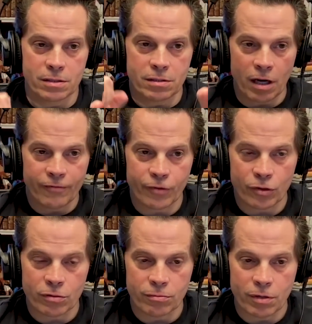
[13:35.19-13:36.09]

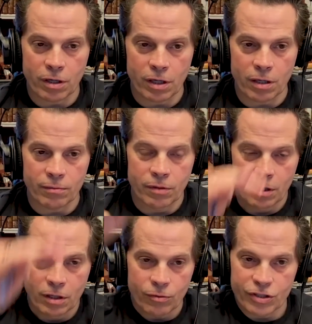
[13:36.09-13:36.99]
Tougher
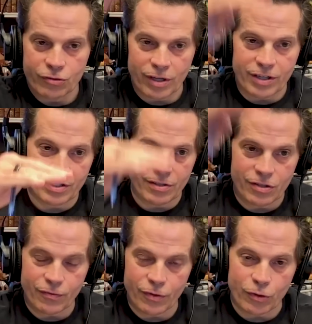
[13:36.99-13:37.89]

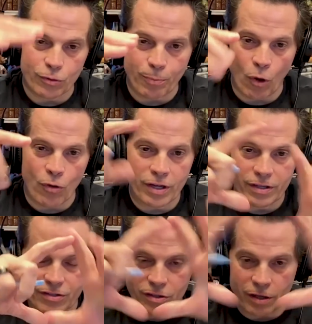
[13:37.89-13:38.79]
restrictions for third
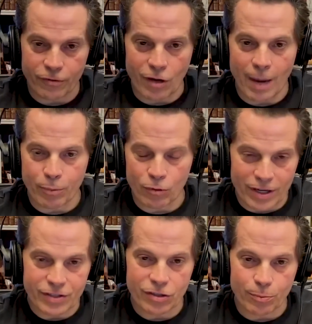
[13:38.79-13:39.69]
parties, tougher
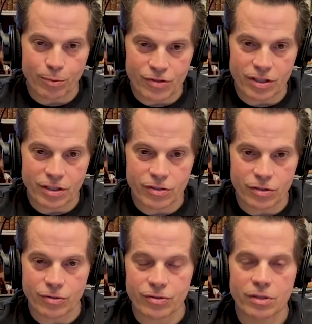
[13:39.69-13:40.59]
operational
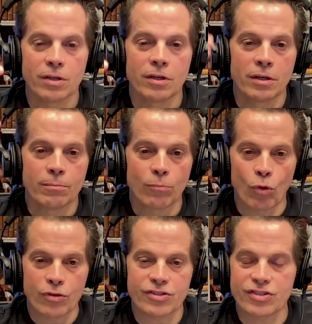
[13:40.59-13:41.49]
procedures,
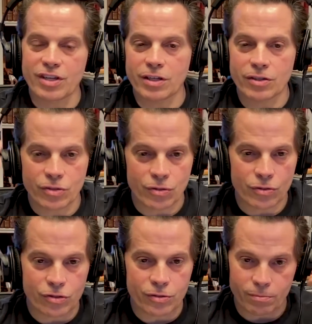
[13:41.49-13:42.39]
more
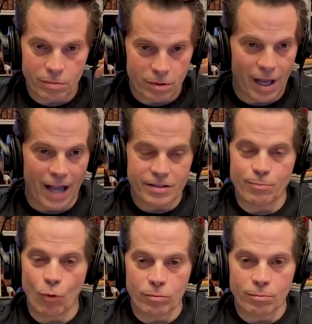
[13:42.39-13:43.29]
signatures,
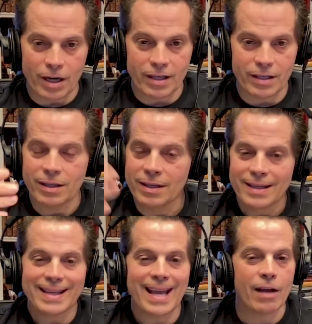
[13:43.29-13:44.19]
lots more money.
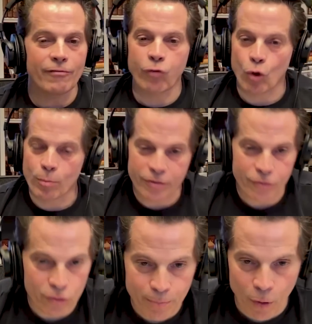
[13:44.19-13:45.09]
Can't form a
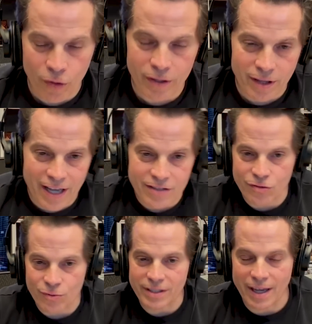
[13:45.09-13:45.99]
third party the last
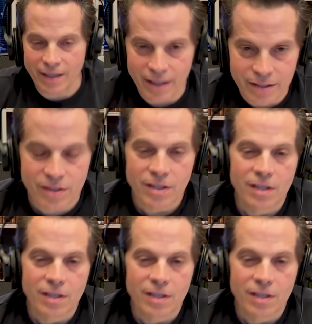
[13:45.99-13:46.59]
3 decades.